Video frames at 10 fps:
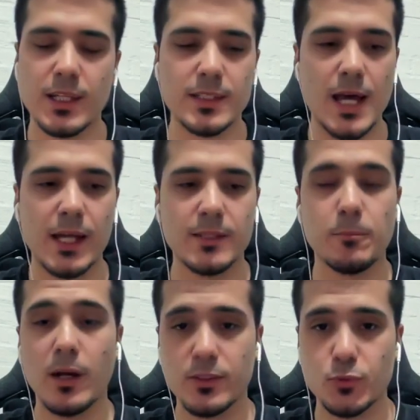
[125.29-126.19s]
that
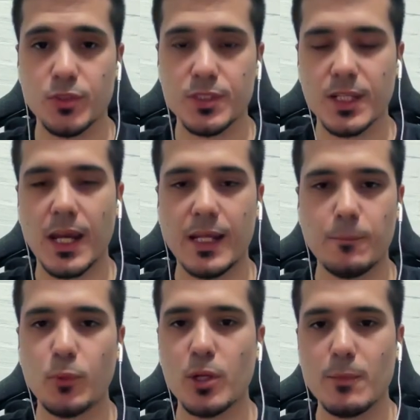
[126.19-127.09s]
Postgres can
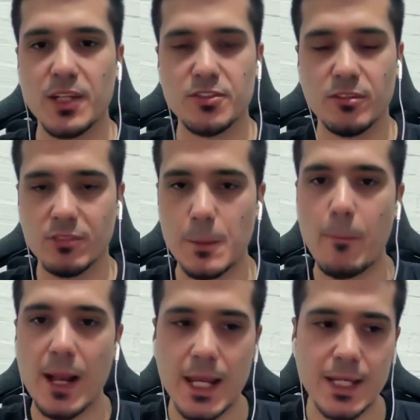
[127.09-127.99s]
pretty much
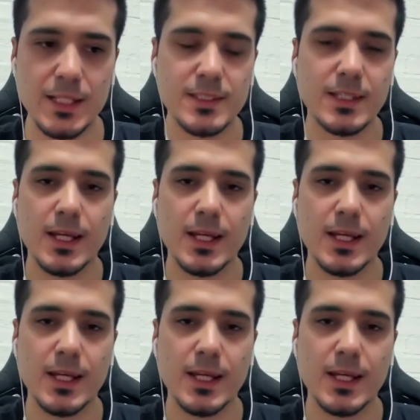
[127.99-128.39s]
replace